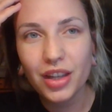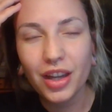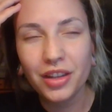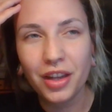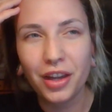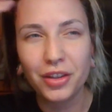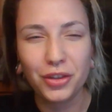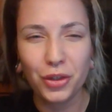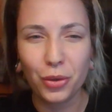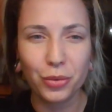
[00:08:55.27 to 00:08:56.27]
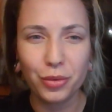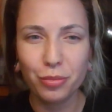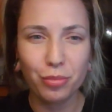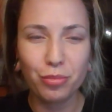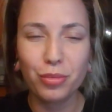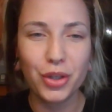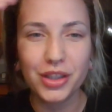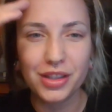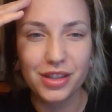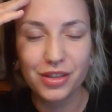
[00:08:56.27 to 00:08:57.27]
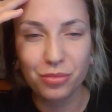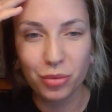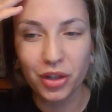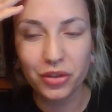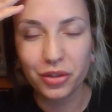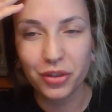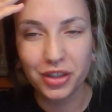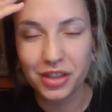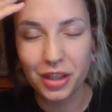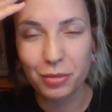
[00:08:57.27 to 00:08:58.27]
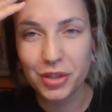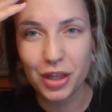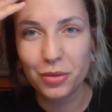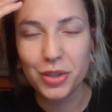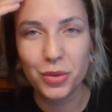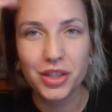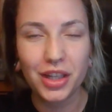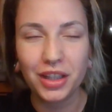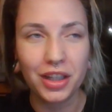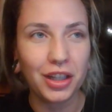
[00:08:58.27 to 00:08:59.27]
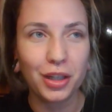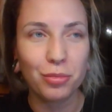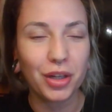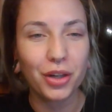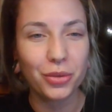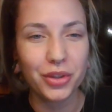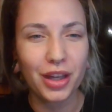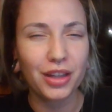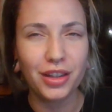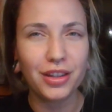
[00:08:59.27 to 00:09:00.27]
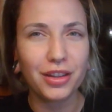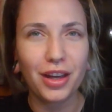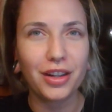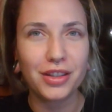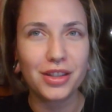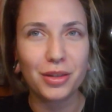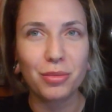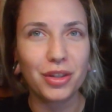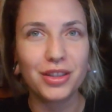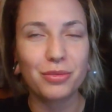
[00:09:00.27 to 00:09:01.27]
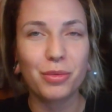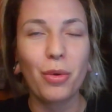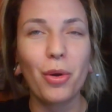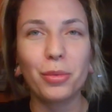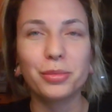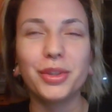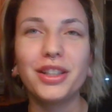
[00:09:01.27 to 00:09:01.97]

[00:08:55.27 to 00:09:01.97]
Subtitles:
And then, you know, Prince, whatever the fuck his name is, I always want to say Gideon, but I think that is it, but it's probably